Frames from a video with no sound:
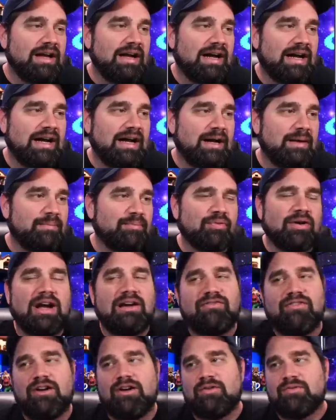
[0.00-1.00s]

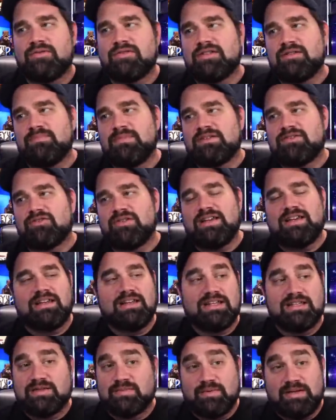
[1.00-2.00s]
Bravo to Mr.
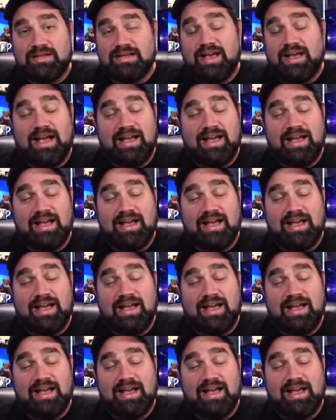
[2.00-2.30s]
Egan.